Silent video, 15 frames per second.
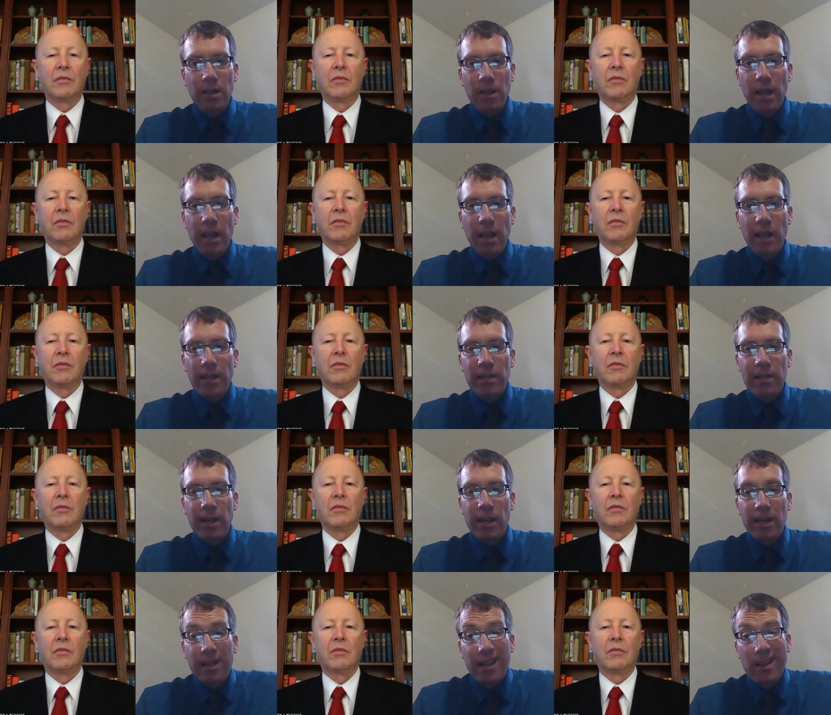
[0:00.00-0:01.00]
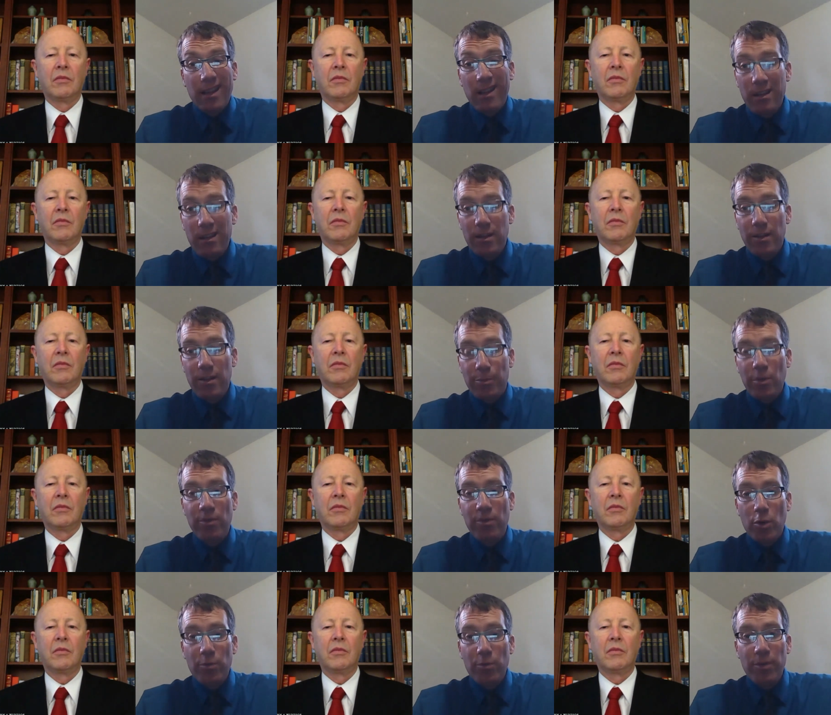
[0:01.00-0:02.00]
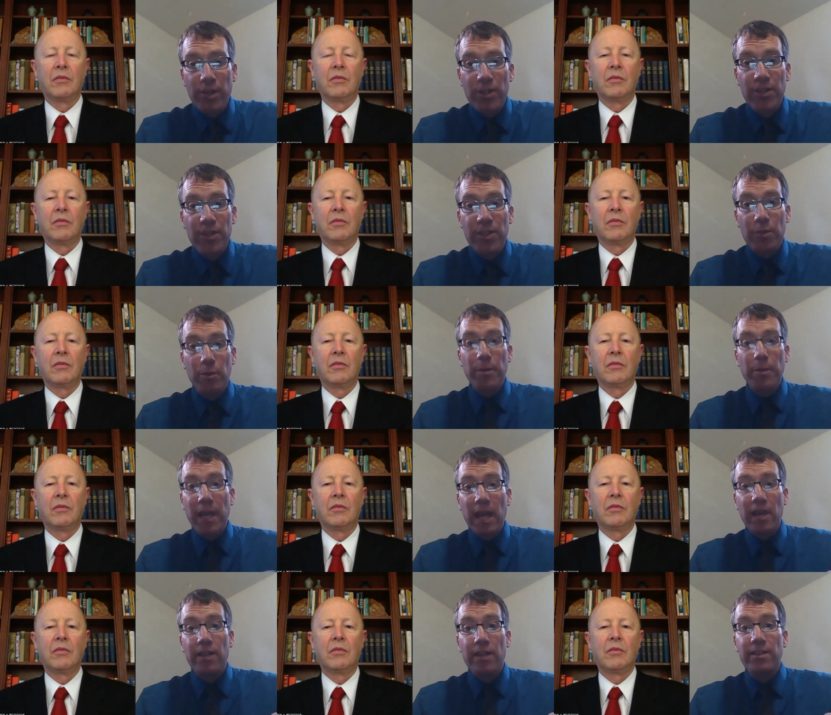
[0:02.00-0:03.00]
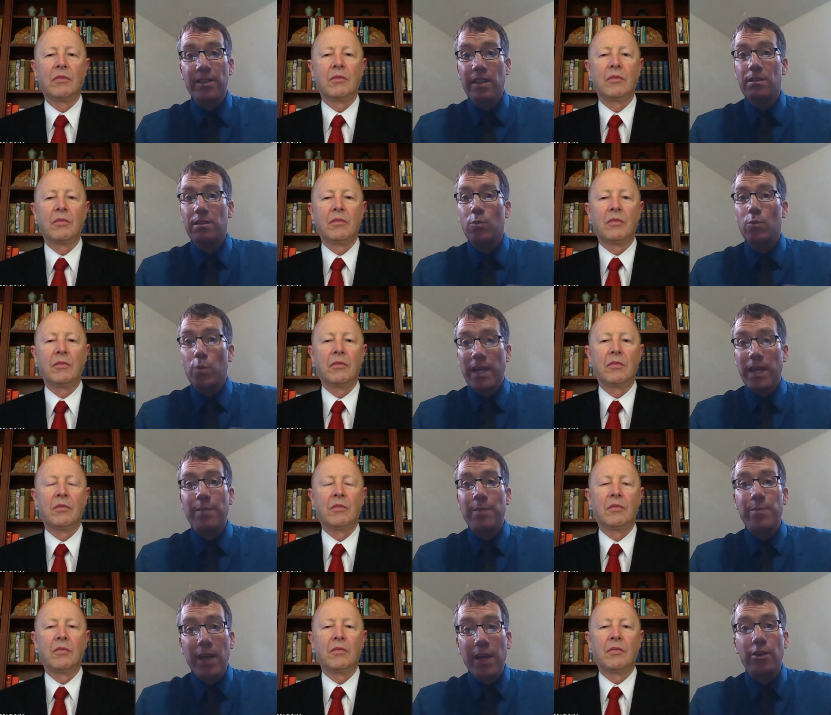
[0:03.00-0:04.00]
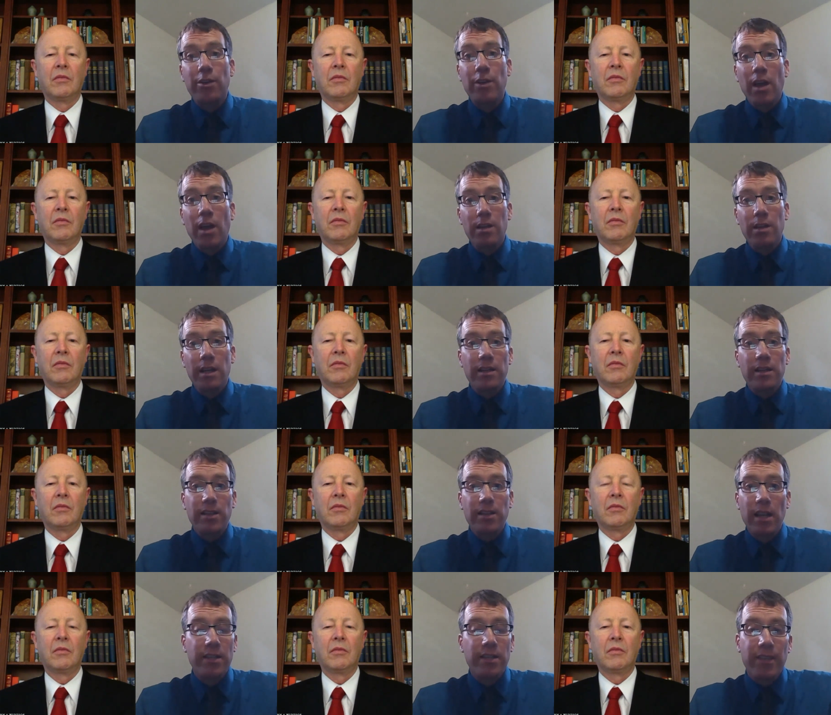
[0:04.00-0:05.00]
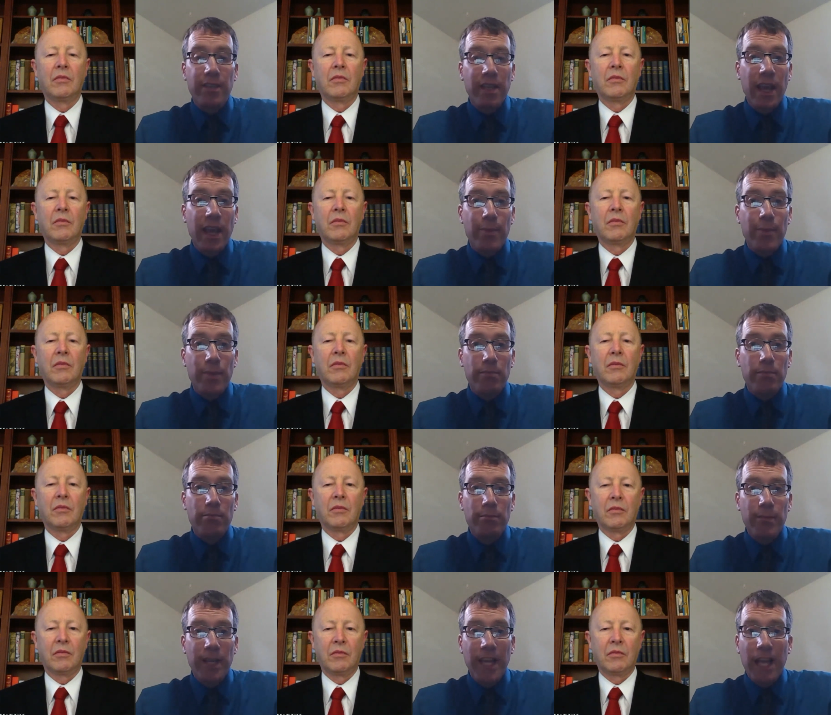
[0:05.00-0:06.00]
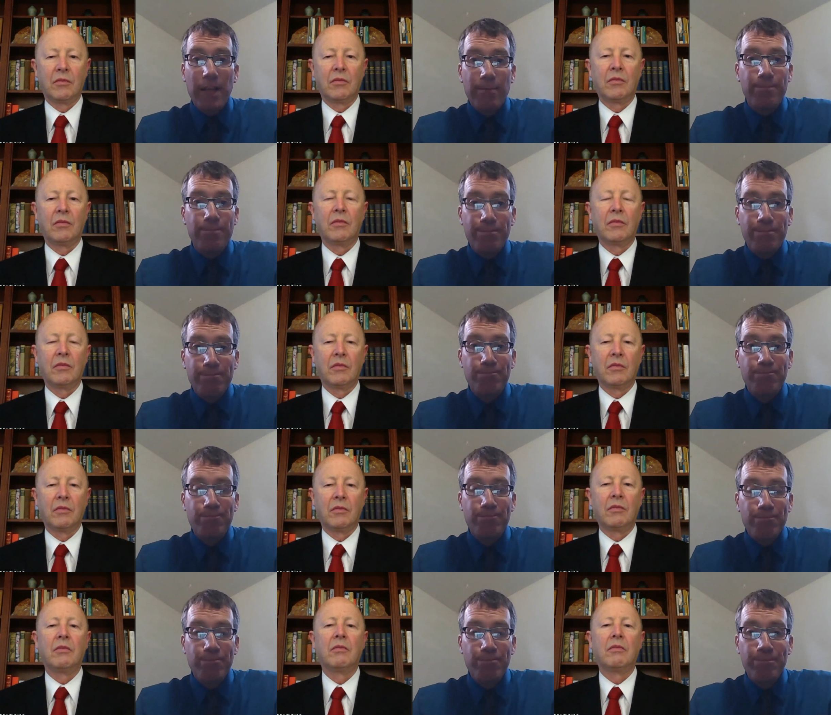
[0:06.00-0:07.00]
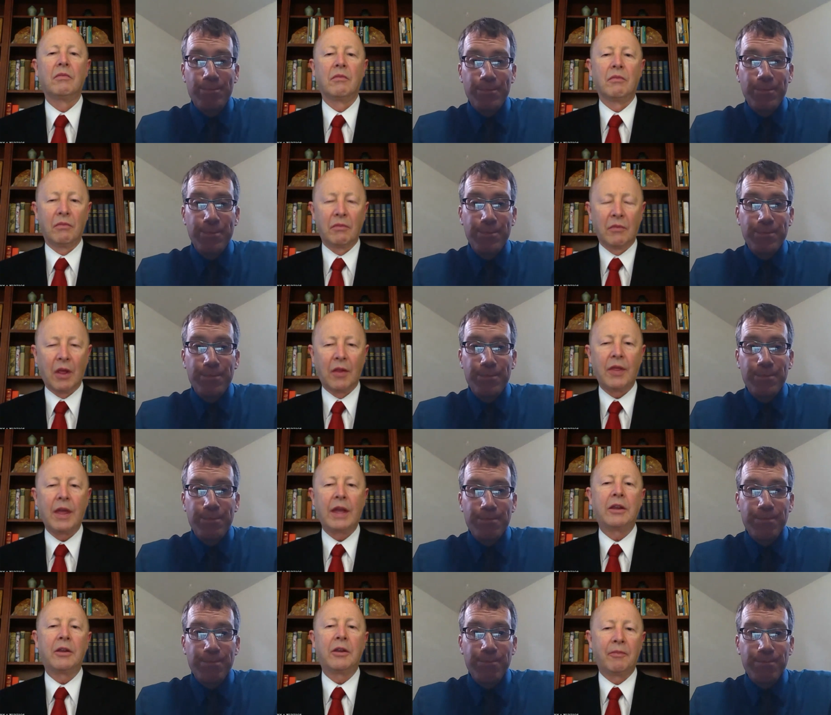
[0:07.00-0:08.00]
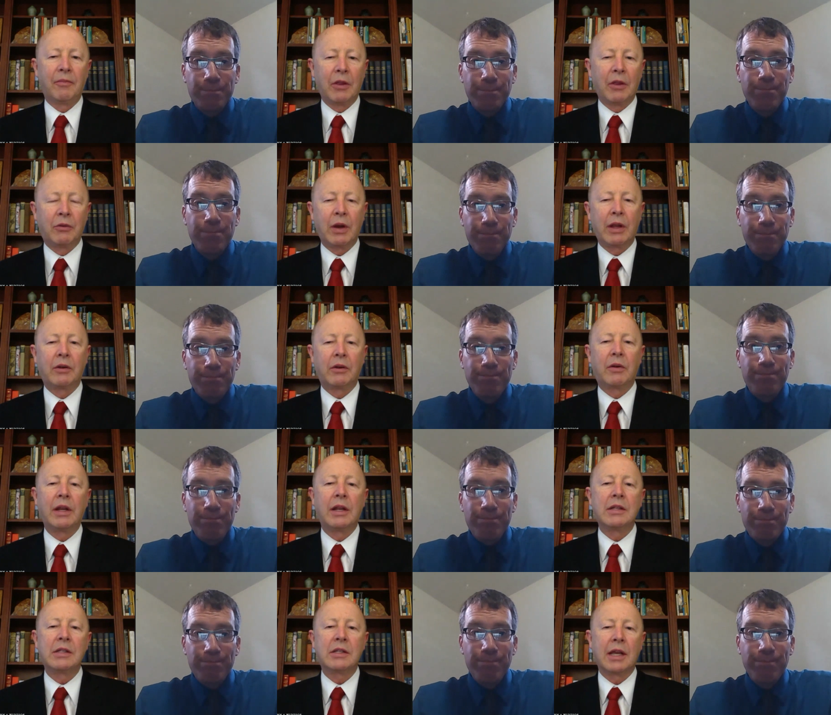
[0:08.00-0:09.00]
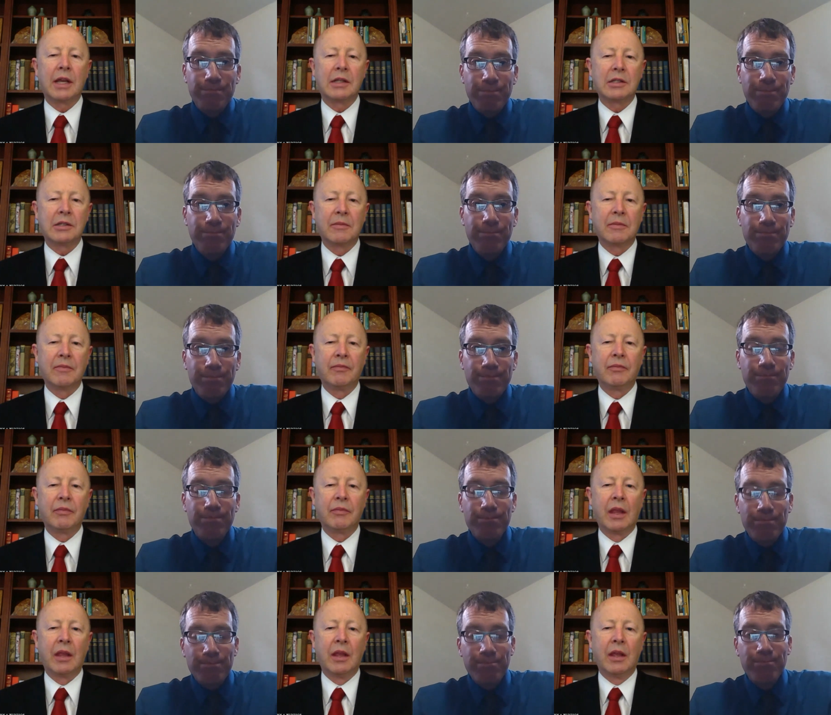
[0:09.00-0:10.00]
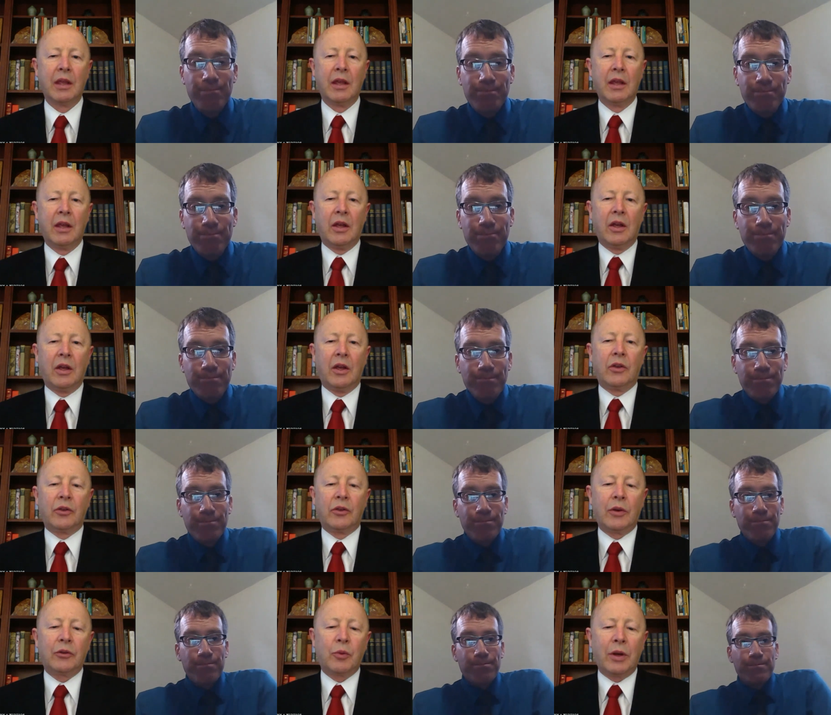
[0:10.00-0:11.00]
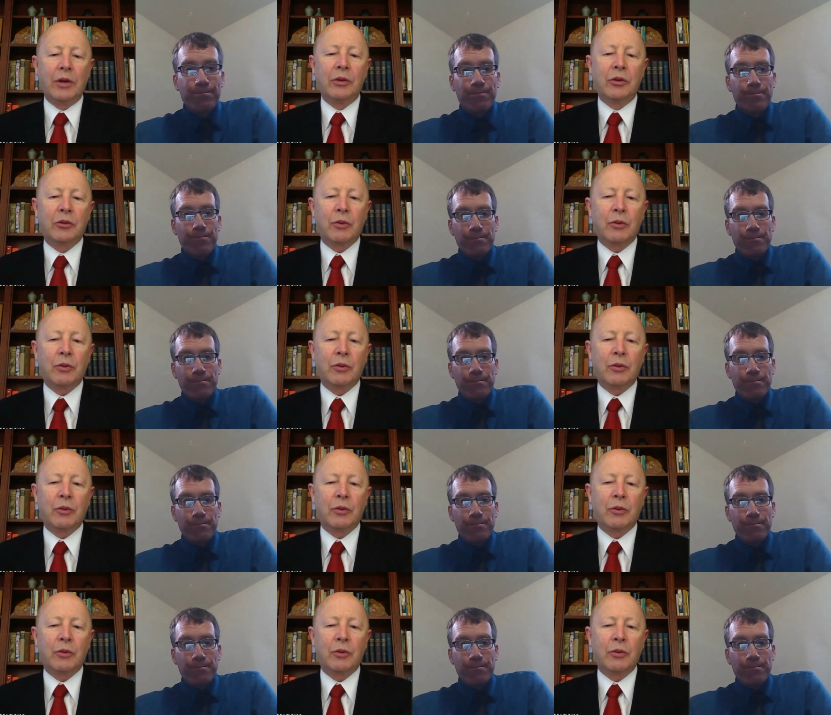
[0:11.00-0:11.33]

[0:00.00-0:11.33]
Speaker 1: And I think the Book of Mormon is screaming at us that we had better not let this kind of thing happen
Speaker 2: again. Thank you. Great, great insights. So as one who's